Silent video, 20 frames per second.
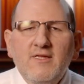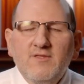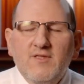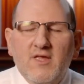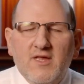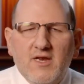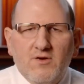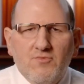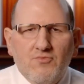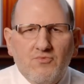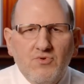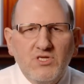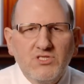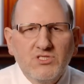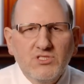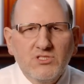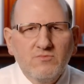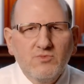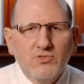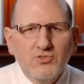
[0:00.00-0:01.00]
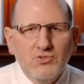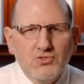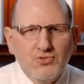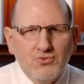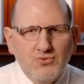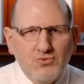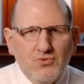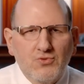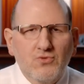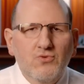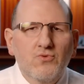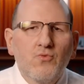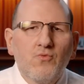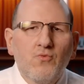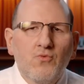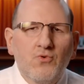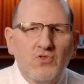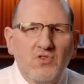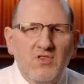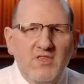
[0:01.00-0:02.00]
that a reasonable juror
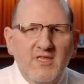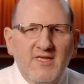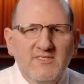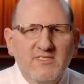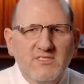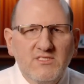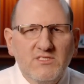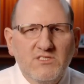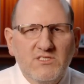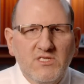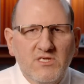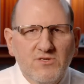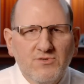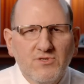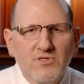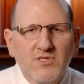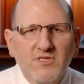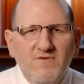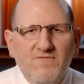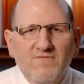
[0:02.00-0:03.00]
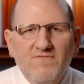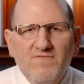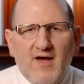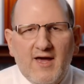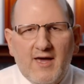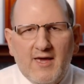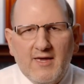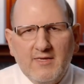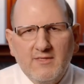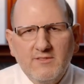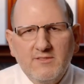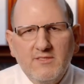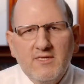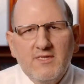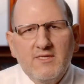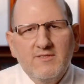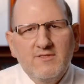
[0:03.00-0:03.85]
would necessarily find